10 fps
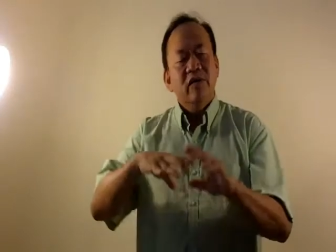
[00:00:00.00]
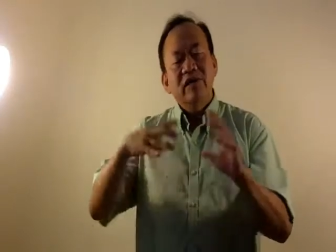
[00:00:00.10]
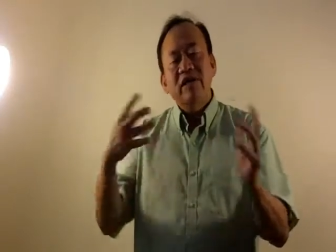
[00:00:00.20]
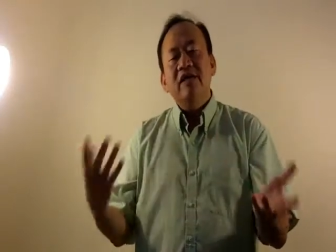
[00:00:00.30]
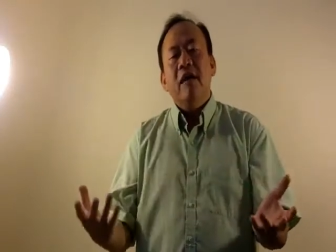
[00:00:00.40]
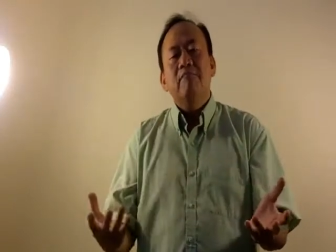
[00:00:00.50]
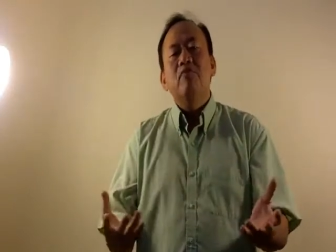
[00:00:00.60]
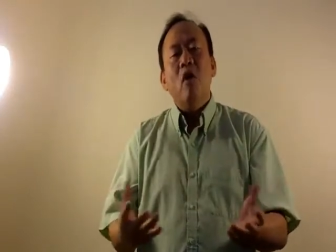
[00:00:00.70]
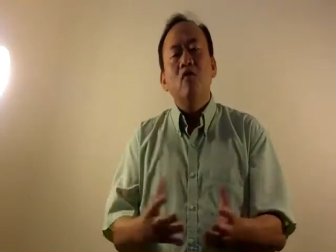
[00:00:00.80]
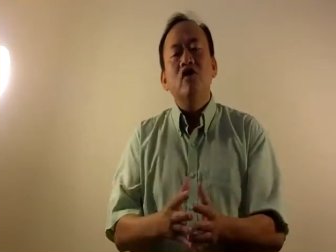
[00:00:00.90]
with this
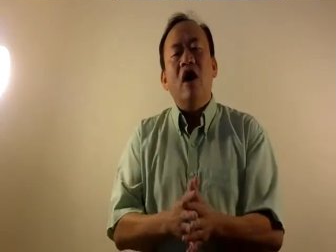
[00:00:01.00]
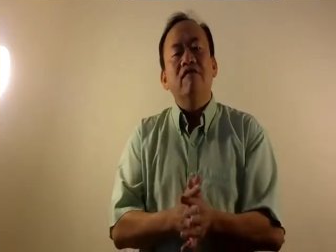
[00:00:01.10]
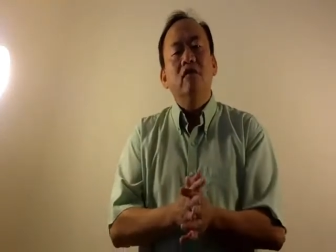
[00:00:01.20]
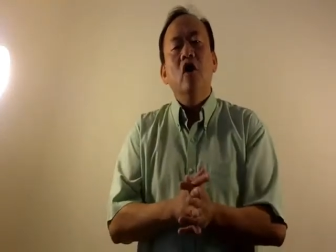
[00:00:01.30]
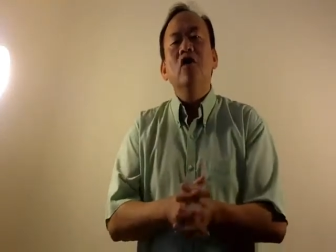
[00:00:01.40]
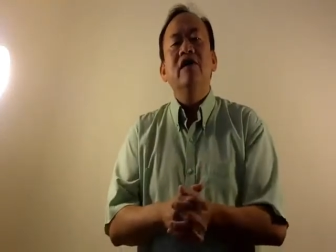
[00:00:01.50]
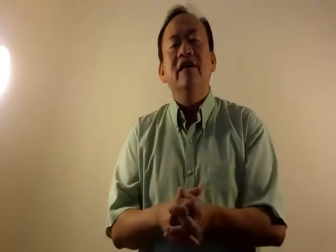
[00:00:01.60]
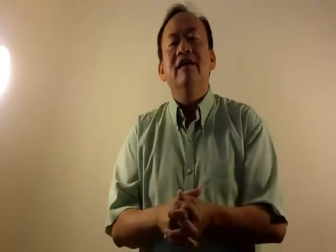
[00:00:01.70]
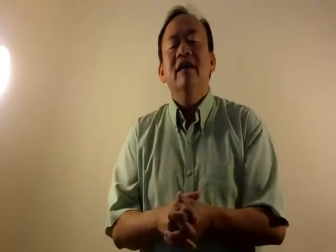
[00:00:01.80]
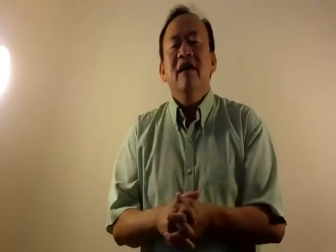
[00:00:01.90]
approach of
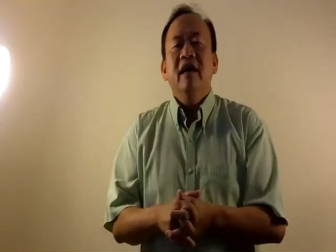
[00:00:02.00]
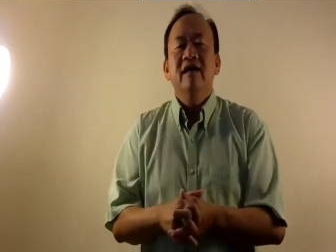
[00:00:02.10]
learning